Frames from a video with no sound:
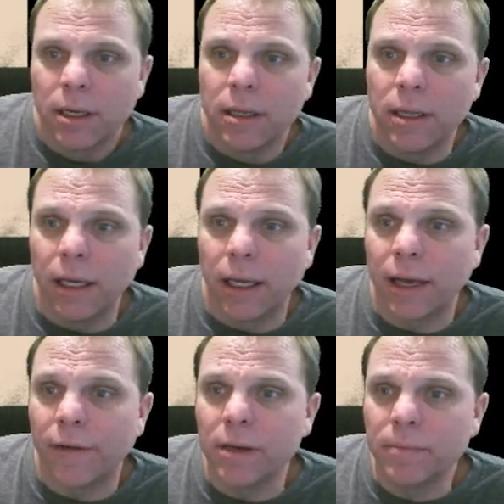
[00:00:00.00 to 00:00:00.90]
the
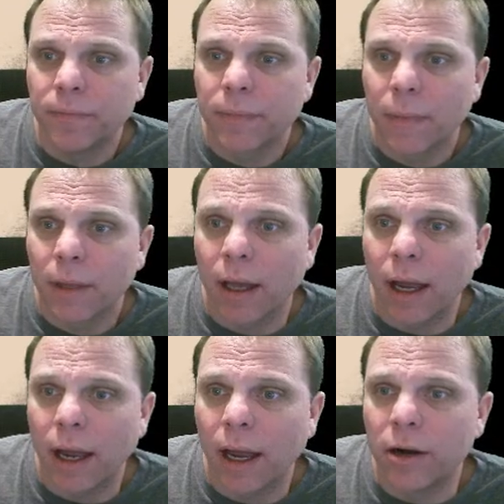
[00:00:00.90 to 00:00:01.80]
given,
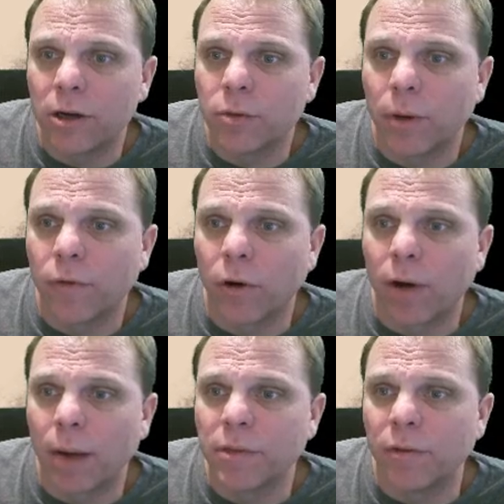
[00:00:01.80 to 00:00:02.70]
okay, 824
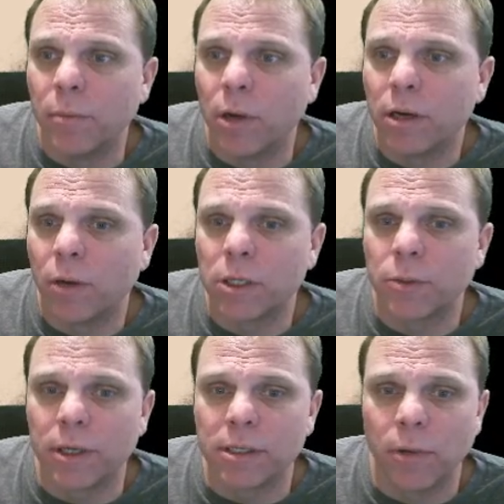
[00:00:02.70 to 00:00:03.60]
grams of ammonia. Which
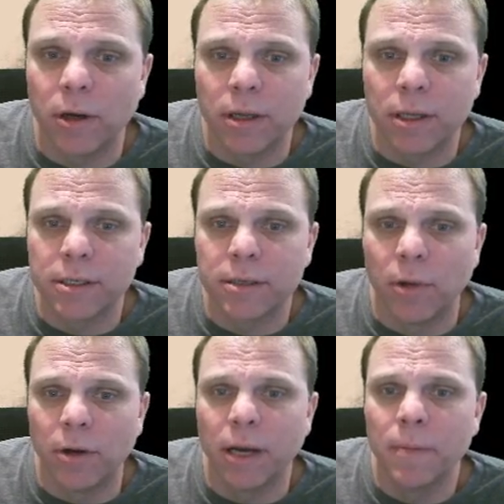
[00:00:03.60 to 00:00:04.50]
one is ammonia? This is
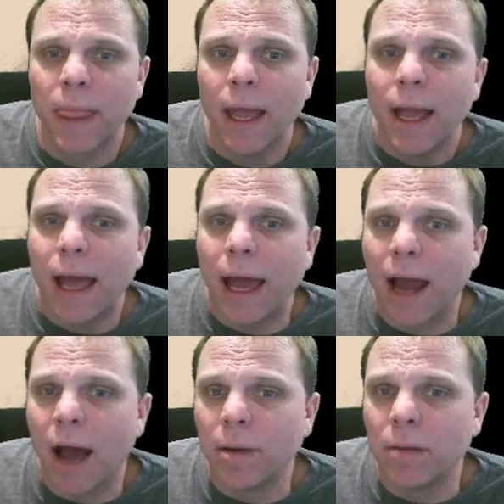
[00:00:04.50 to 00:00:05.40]
ammonia. And
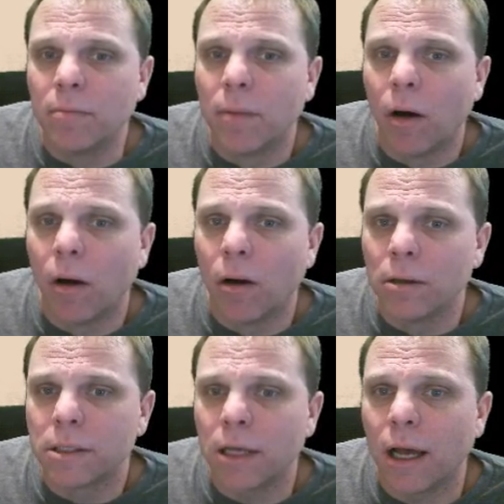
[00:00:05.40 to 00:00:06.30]
how many
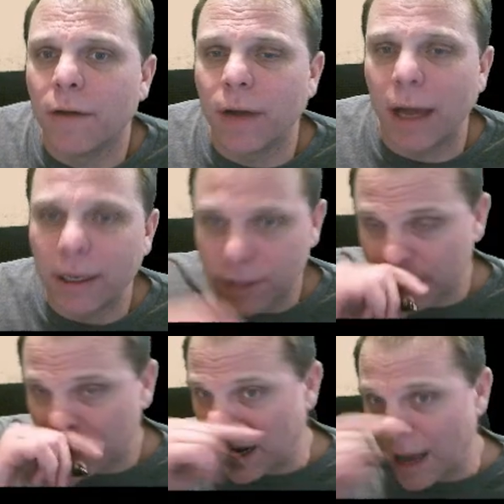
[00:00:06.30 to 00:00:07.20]
moles of
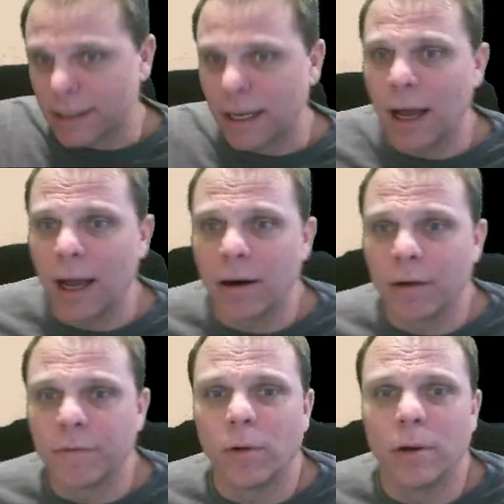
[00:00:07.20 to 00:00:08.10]
nitrogen monoxide
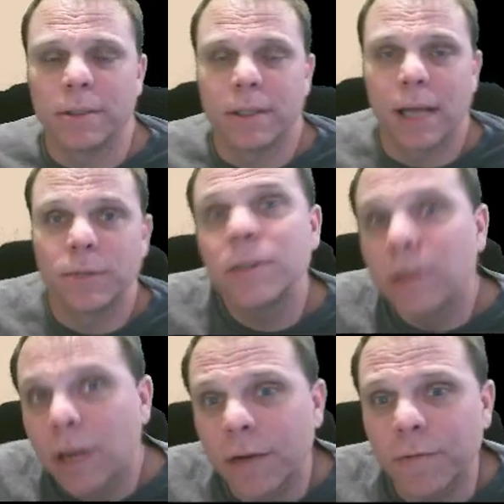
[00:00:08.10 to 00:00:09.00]
are formed? So that's what
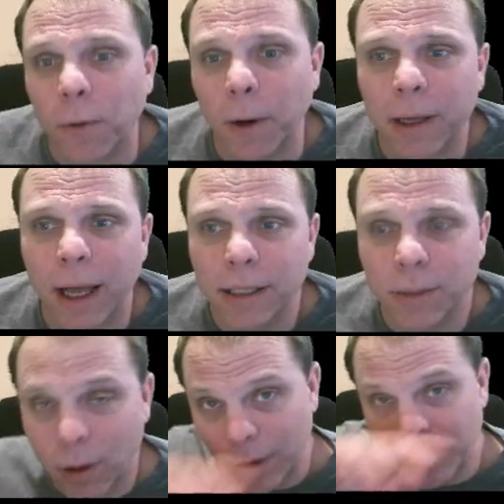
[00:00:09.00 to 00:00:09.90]
you're looking for, okay?
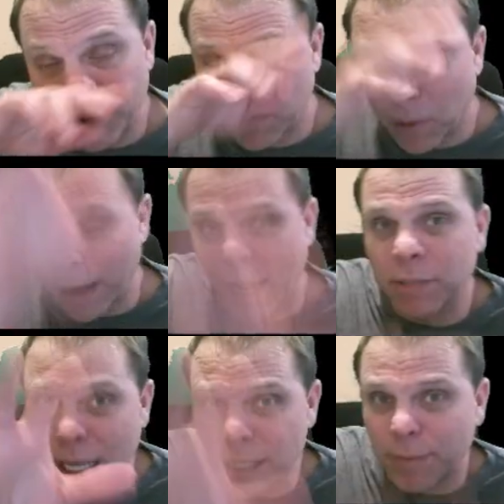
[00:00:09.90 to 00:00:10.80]
So we're going from
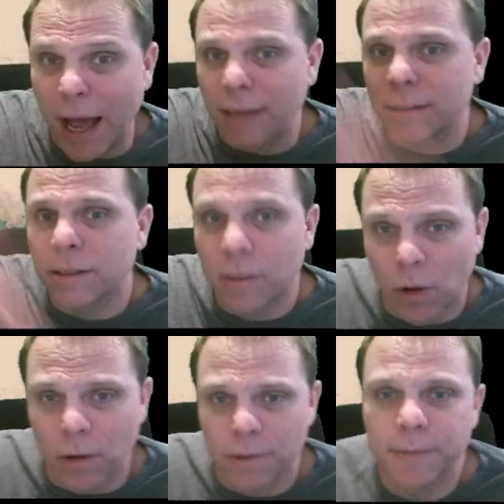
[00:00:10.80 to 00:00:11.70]
grams, that's mass, to
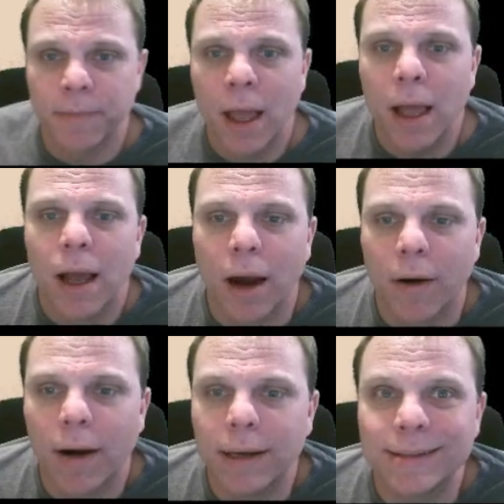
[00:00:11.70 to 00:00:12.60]
moles.
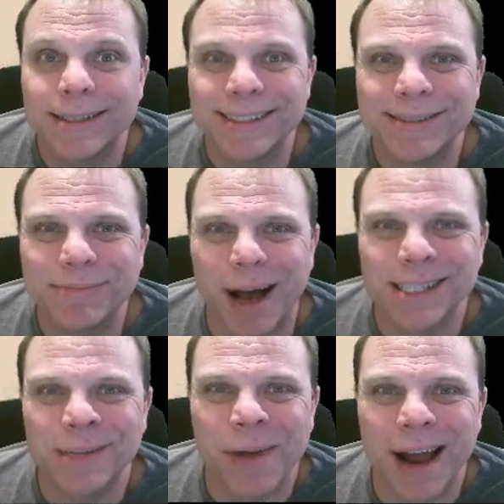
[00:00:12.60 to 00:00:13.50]
All right,
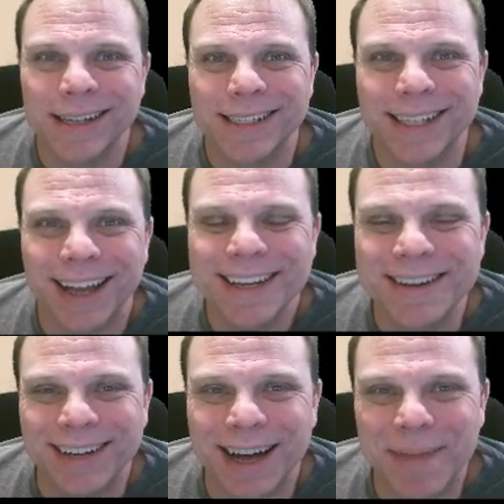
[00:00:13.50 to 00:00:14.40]
pause it and practice. See how you
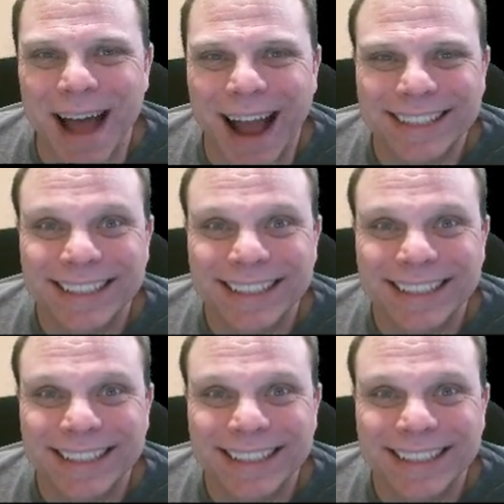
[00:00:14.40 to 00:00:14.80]
do. Come back.